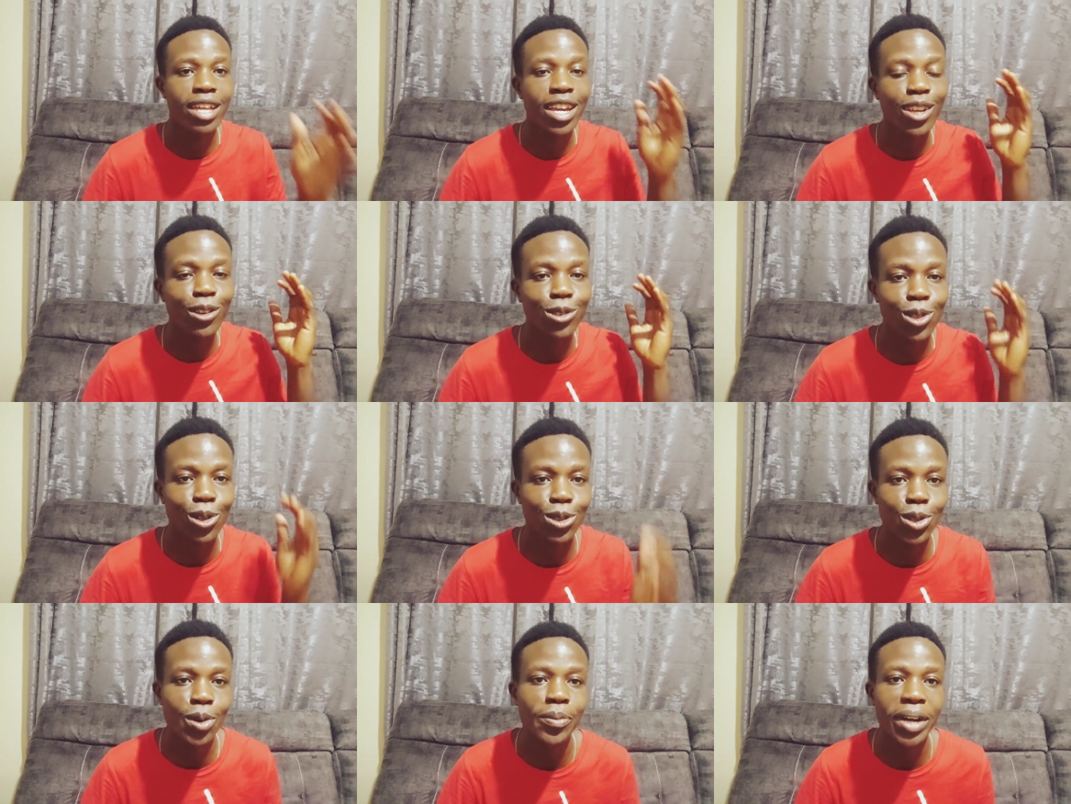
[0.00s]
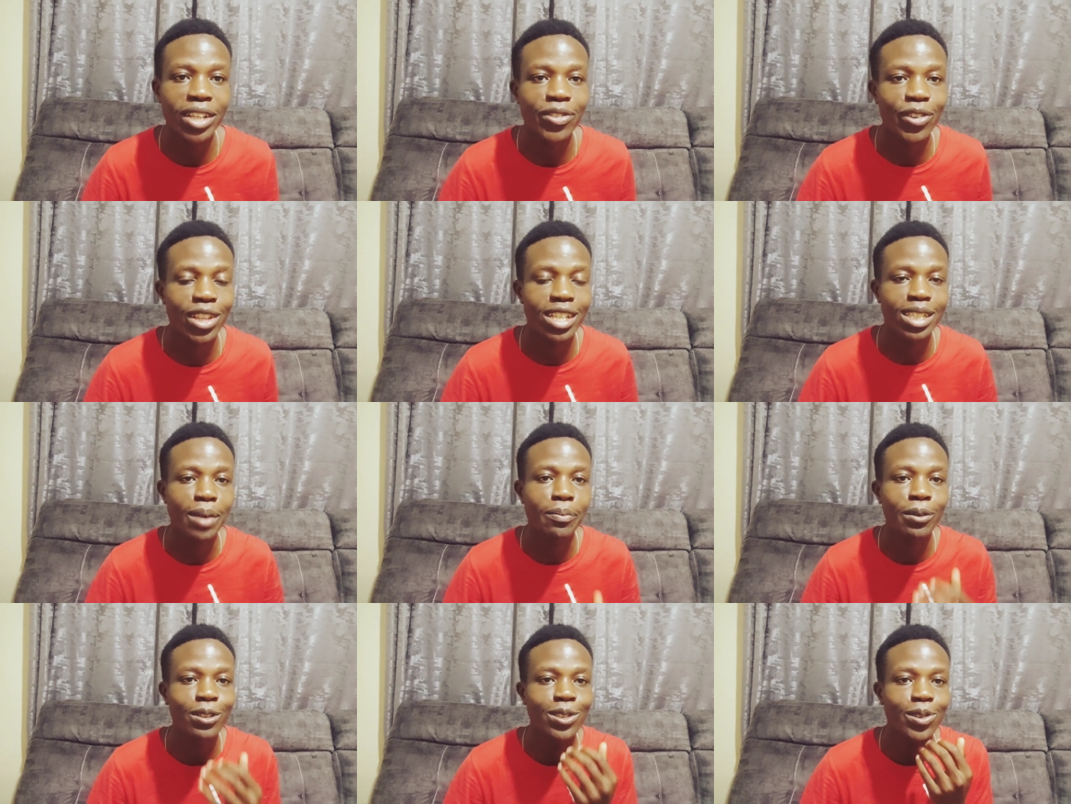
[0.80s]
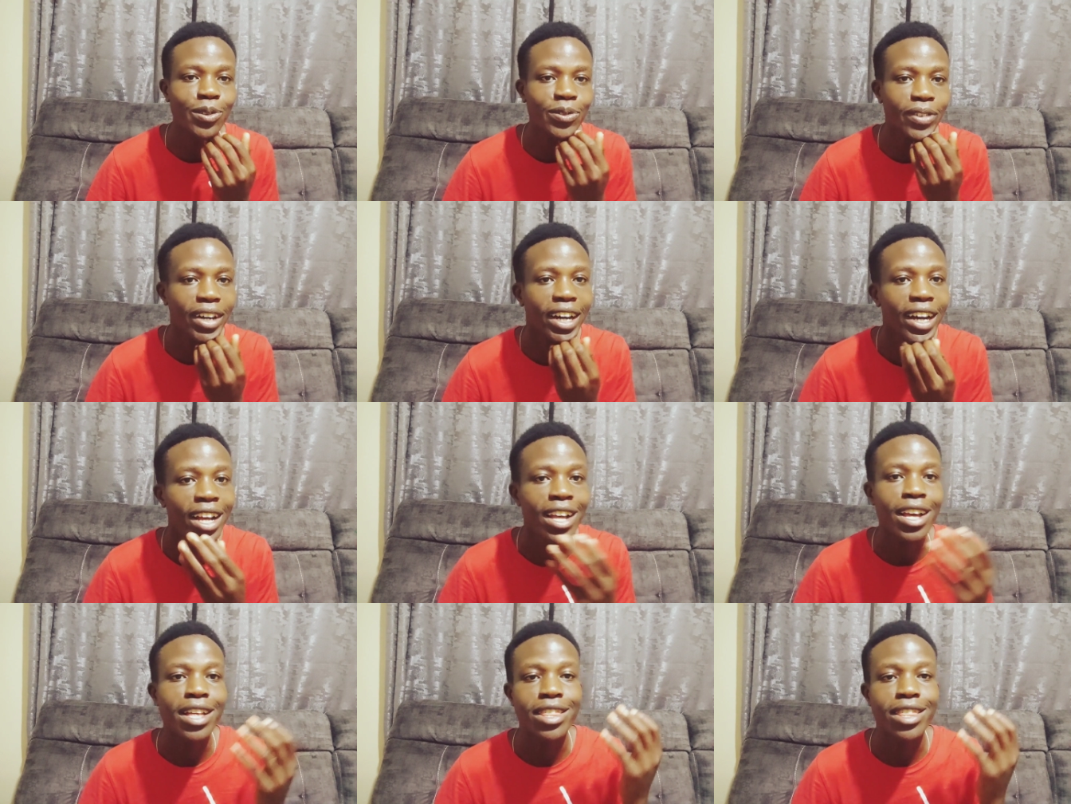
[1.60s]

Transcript: Thank you so so much for the support so far.